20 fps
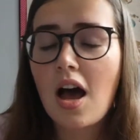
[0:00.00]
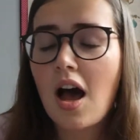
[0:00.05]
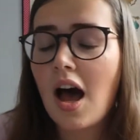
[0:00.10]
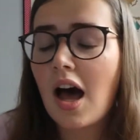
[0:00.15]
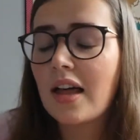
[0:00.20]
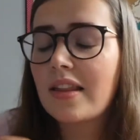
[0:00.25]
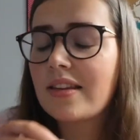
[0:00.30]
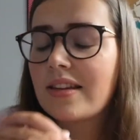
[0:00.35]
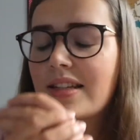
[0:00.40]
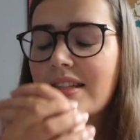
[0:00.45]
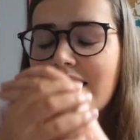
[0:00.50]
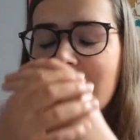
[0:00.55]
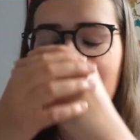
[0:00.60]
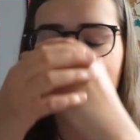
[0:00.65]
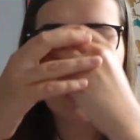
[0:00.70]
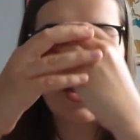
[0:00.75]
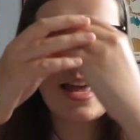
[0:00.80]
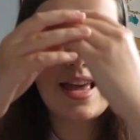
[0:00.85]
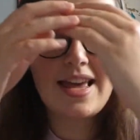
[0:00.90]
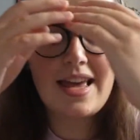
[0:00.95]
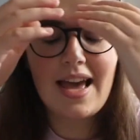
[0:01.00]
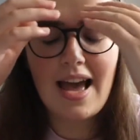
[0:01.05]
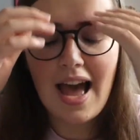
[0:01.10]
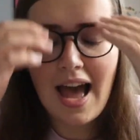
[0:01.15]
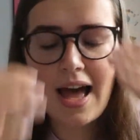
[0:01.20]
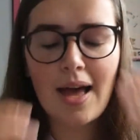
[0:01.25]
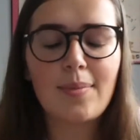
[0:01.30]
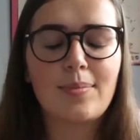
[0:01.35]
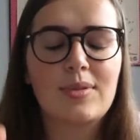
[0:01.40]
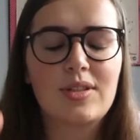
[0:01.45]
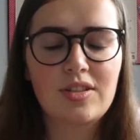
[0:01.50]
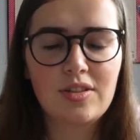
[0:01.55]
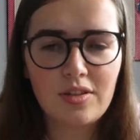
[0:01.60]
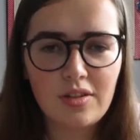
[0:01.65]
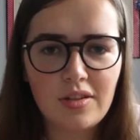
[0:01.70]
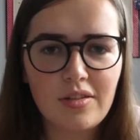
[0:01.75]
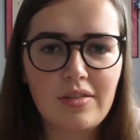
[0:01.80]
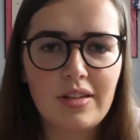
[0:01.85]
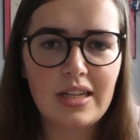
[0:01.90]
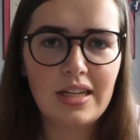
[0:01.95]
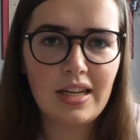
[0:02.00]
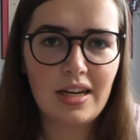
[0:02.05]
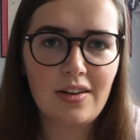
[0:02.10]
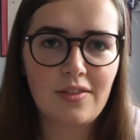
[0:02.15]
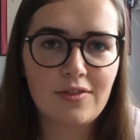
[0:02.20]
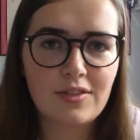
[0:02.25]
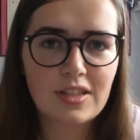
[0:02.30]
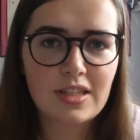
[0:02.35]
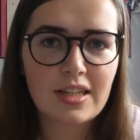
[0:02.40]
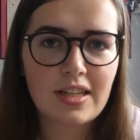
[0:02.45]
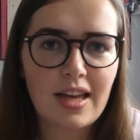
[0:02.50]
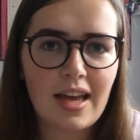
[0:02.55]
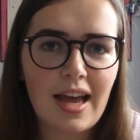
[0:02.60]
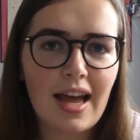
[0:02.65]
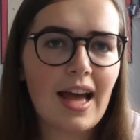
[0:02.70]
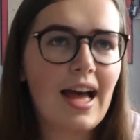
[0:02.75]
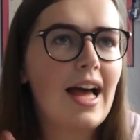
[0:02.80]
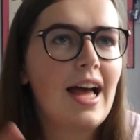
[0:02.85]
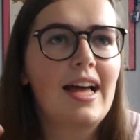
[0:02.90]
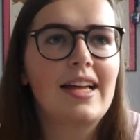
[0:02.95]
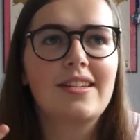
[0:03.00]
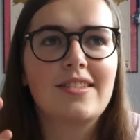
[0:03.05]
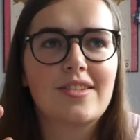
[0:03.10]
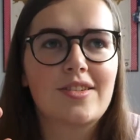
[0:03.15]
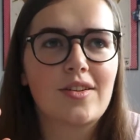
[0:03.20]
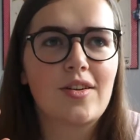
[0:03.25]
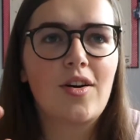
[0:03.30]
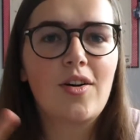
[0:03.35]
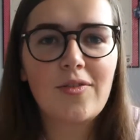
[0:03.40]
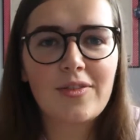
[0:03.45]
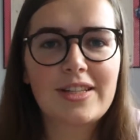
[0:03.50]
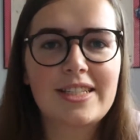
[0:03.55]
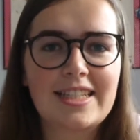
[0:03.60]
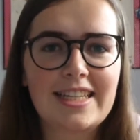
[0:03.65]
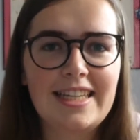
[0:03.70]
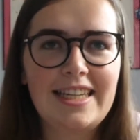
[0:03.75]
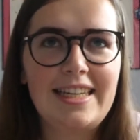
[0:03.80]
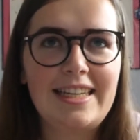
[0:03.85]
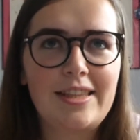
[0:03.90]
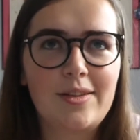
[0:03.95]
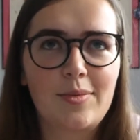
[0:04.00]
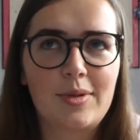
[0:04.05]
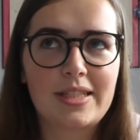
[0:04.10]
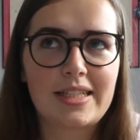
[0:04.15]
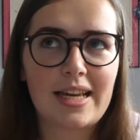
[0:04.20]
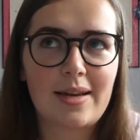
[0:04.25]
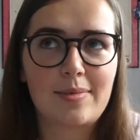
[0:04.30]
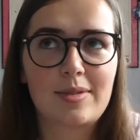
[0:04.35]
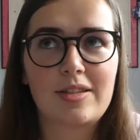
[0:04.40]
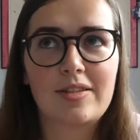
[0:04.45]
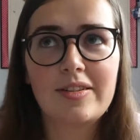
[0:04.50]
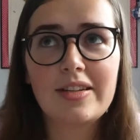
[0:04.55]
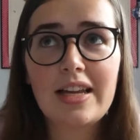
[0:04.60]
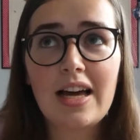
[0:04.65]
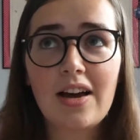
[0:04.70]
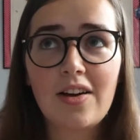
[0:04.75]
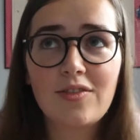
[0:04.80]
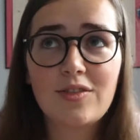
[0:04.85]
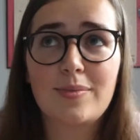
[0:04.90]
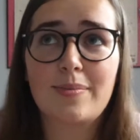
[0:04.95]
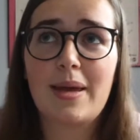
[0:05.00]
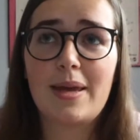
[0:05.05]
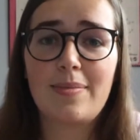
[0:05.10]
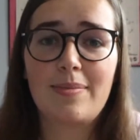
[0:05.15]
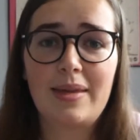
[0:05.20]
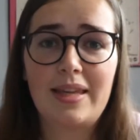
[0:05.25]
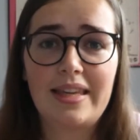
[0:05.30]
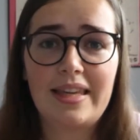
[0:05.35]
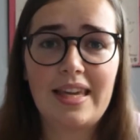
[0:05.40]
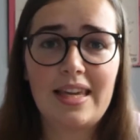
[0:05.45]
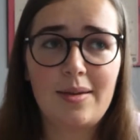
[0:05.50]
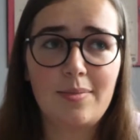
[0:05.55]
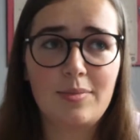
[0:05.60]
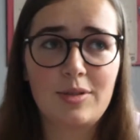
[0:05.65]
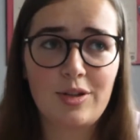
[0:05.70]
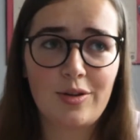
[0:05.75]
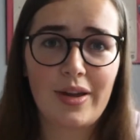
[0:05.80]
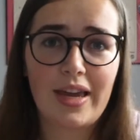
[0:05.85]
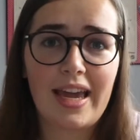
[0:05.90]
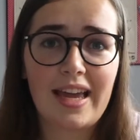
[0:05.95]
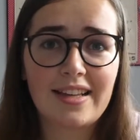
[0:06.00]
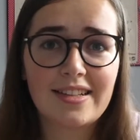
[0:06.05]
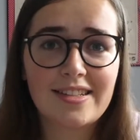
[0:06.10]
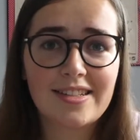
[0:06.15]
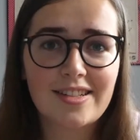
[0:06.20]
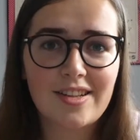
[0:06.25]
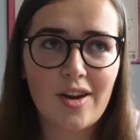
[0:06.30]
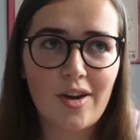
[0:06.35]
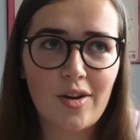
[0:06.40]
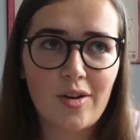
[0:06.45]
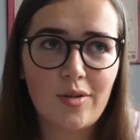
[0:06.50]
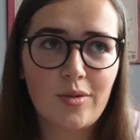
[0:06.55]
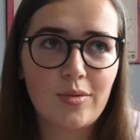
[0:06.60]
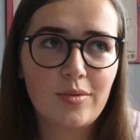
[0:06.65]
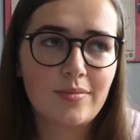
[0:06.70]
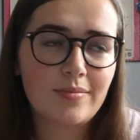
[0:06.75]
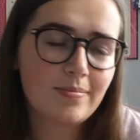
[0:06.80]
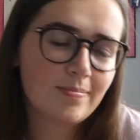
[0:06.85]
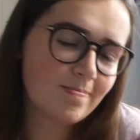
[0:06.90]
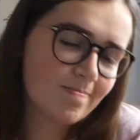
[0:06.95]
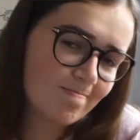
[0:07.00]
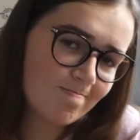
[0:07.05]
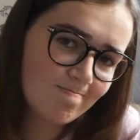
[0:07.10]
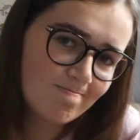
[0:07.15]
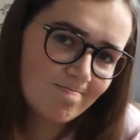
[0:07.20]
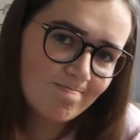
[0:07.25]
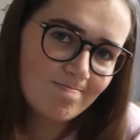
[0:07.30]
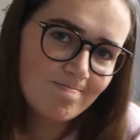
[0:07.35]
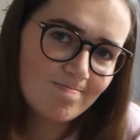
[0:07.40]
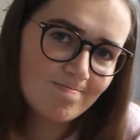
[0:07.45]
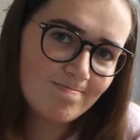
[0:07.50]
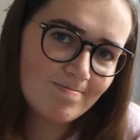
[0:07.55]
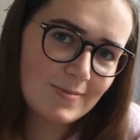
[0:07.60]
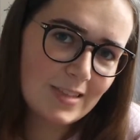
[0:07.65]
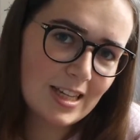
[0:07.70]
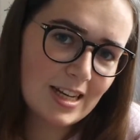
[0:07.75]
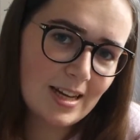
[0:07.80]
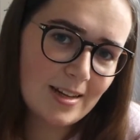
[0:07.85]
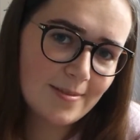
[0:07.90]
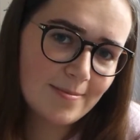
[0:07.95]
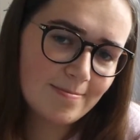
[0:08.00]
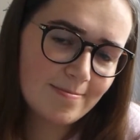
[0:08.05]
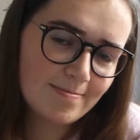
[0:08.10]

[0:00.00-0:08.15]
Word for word: Others I absolutely loved and obviously the ones I absolutely loved made me keep doing it so you know